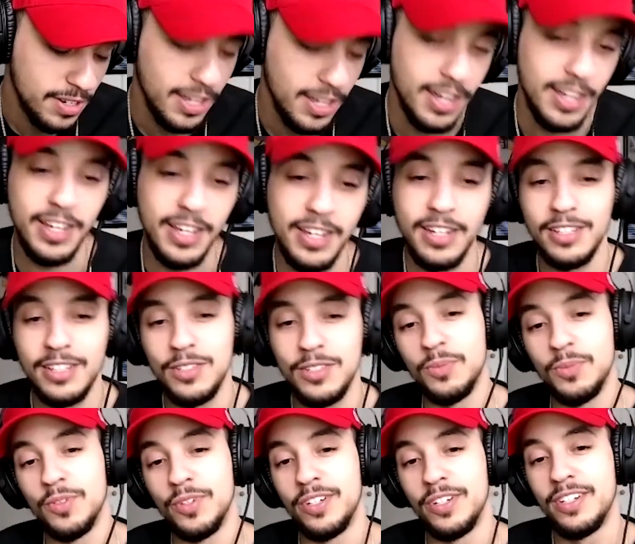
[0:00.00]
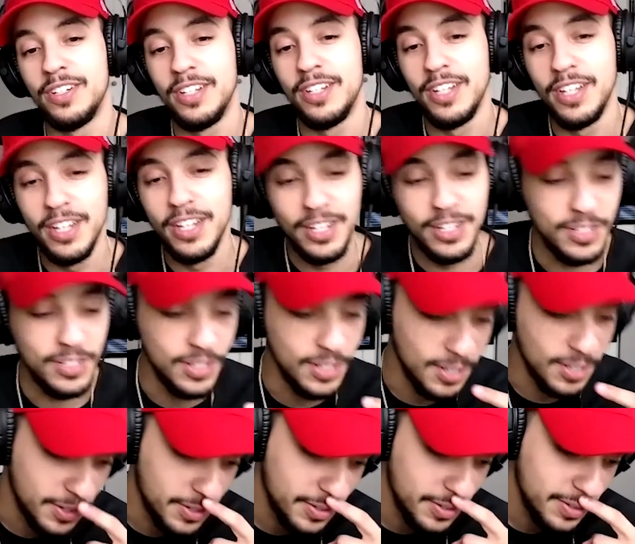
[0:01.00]
Yeah. Two more. Okay.
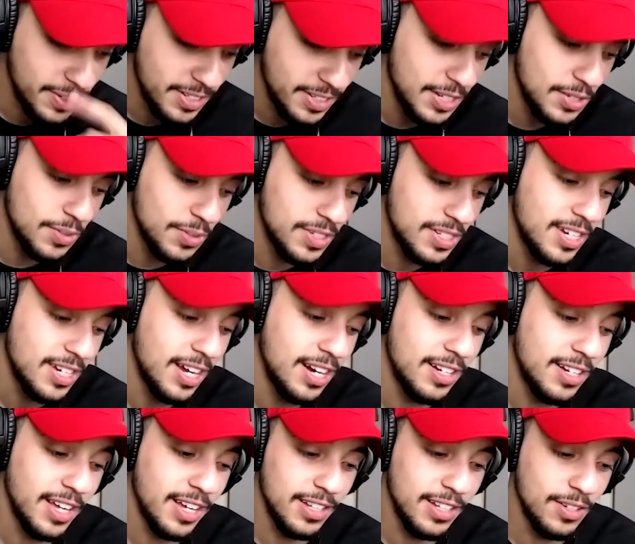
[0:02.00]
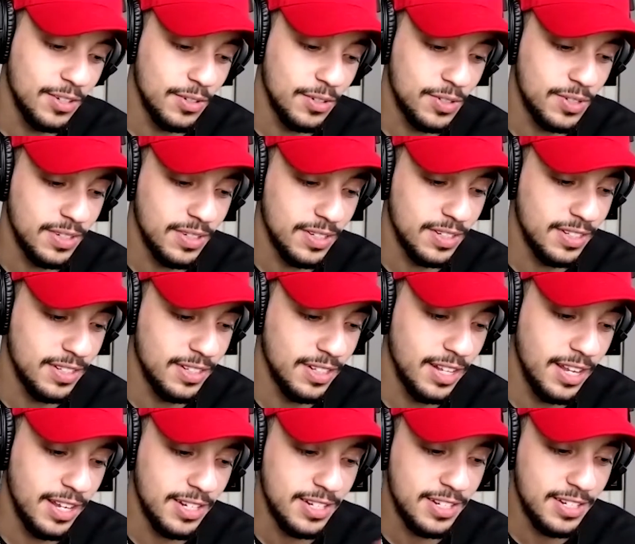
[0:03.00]
So this one's kind of like a little
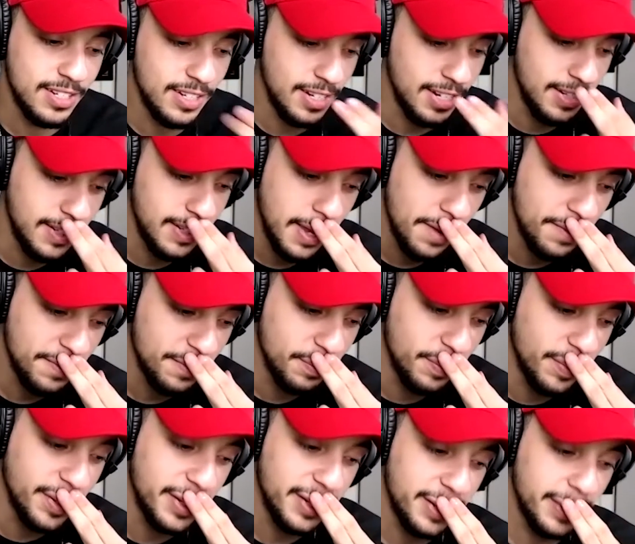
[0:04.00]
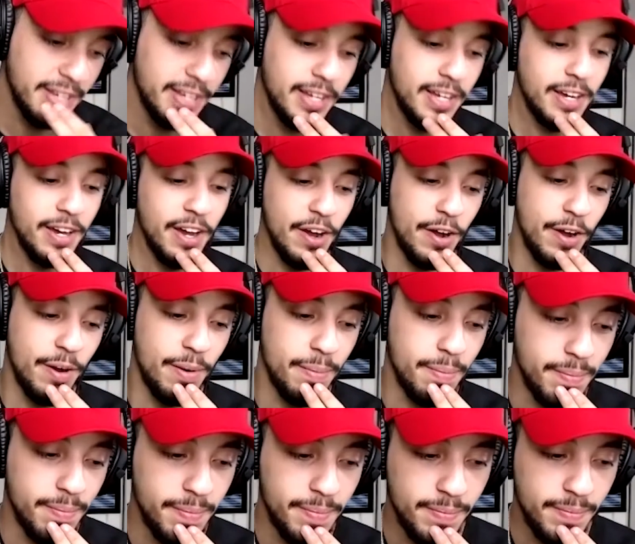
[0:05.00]
less in depth, but
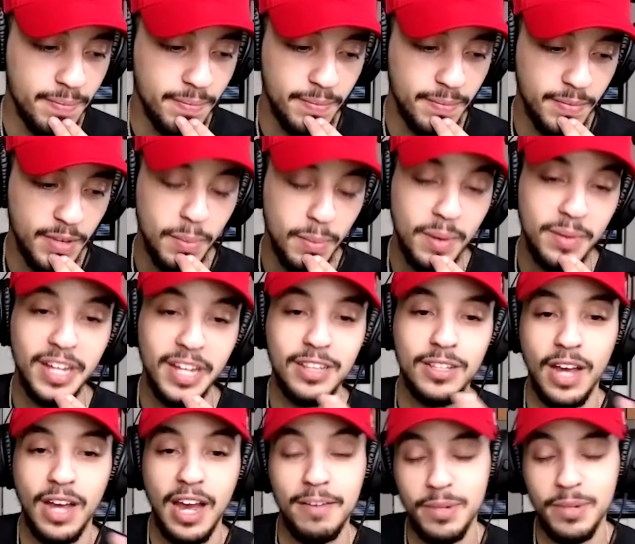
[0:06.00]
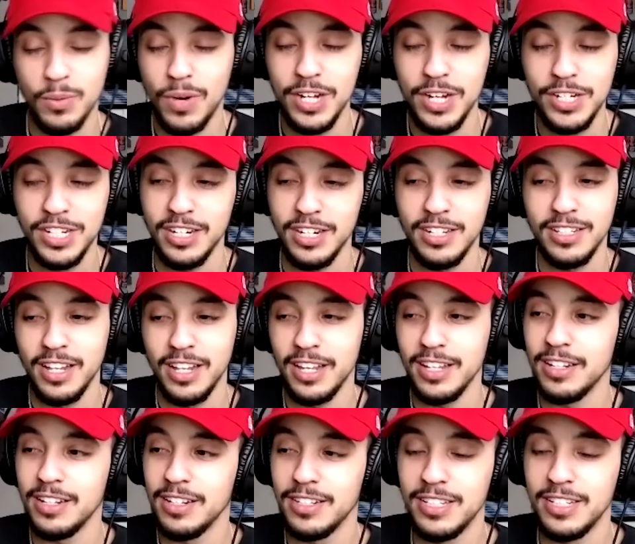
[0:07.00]
you remember like I've been watching it
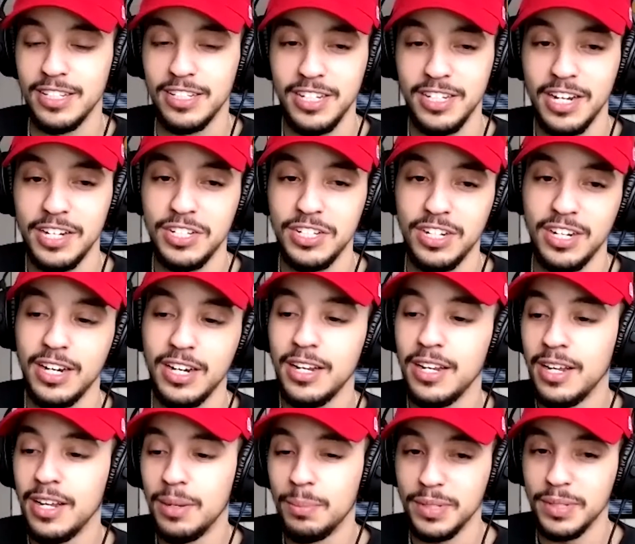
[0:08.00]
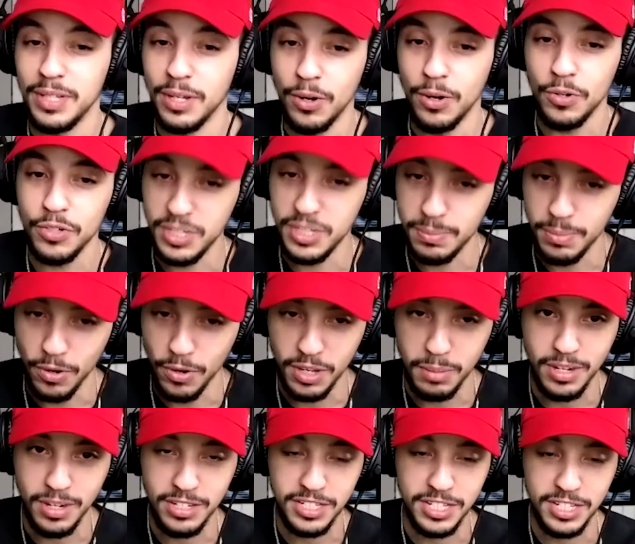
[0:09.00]
like since yesterday, but the OG
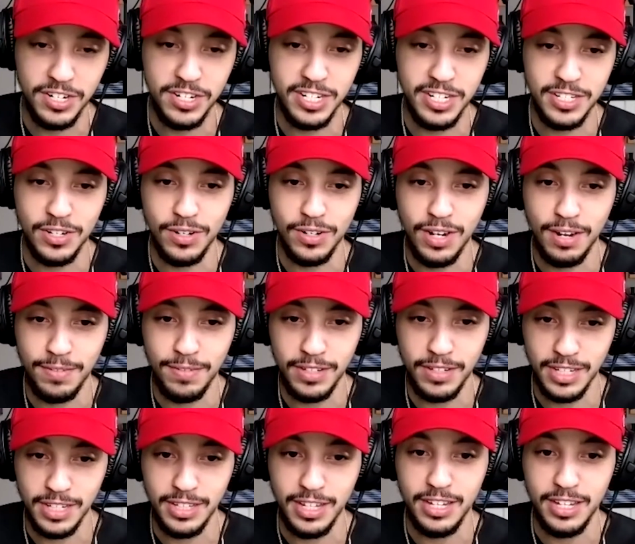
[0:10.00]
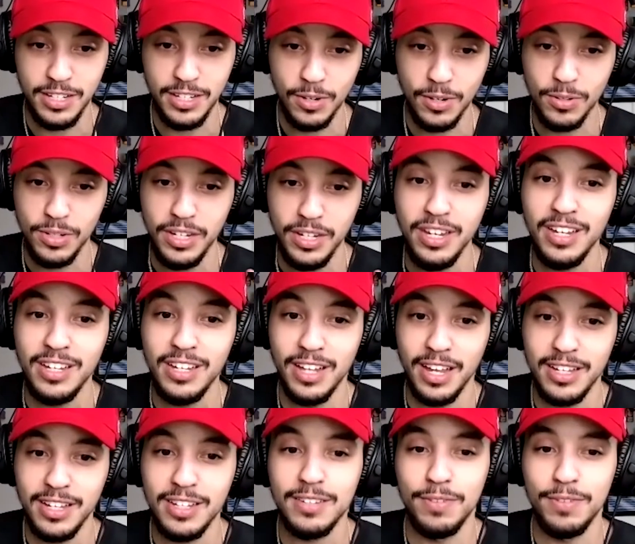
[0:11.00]
Pokemon series that's on Netflix, like the Indigo League,
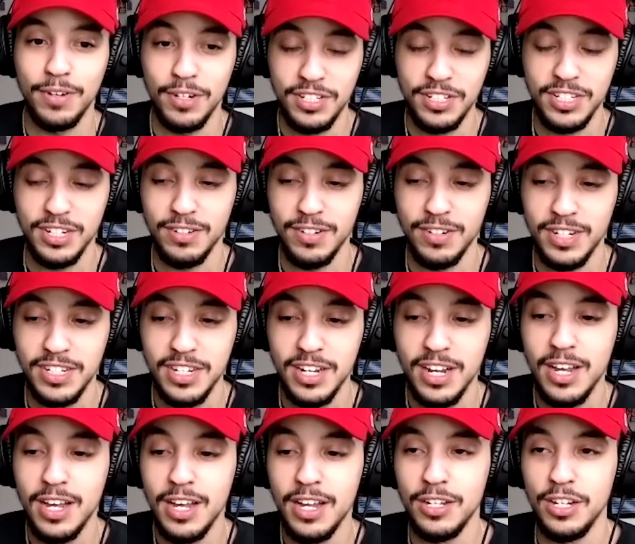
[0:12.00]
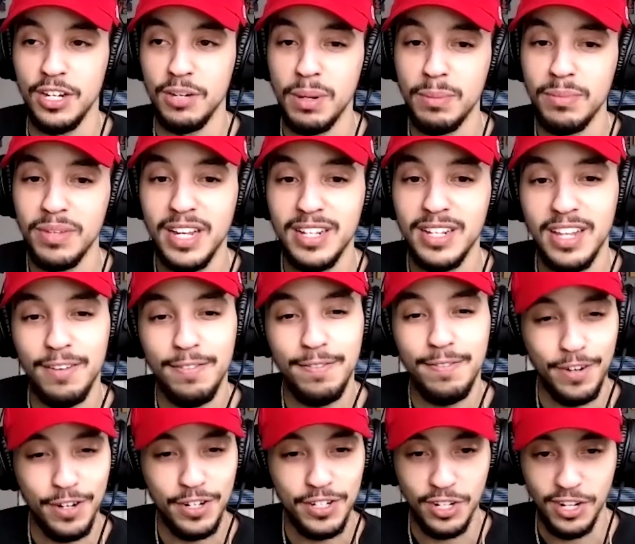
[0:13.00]
like first series. Do you remember like that
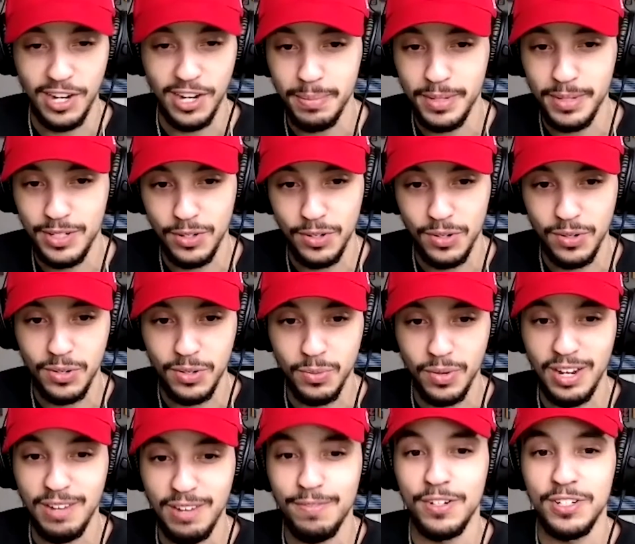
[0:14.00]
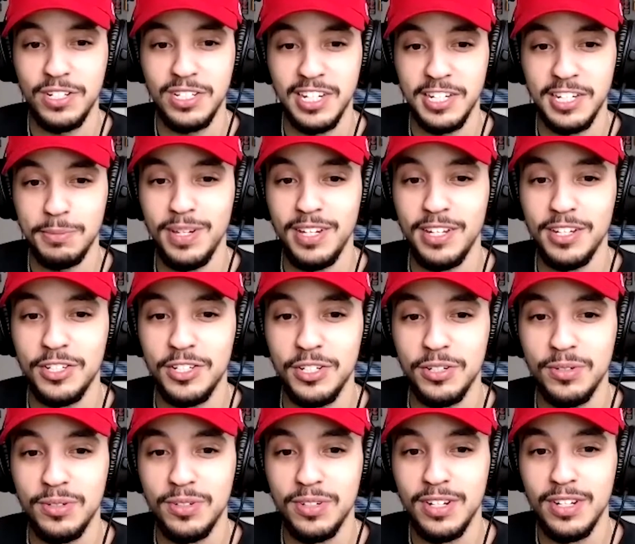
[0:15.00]
first episode when he first gets
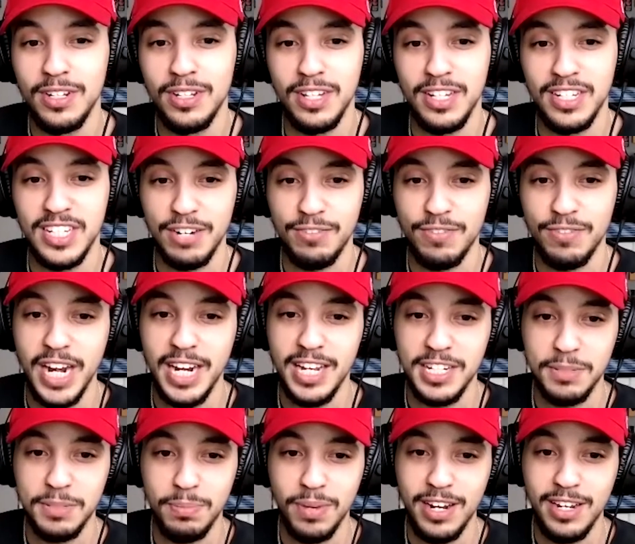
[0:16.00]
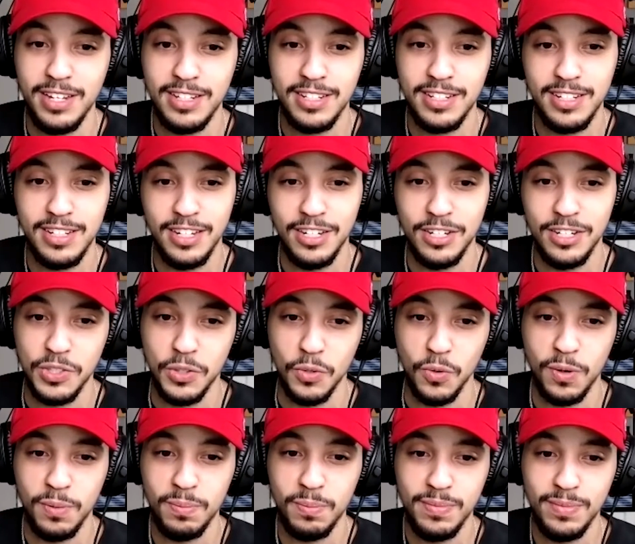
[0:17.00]
Pikachu? He's like riding his bike in a
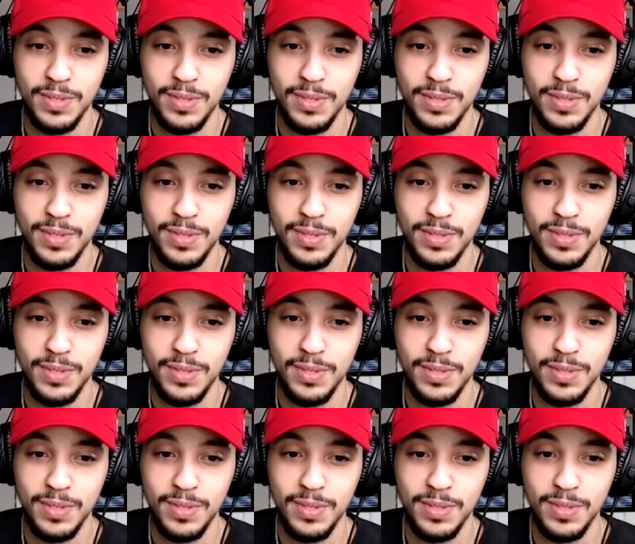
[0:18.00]
storm. Yeah.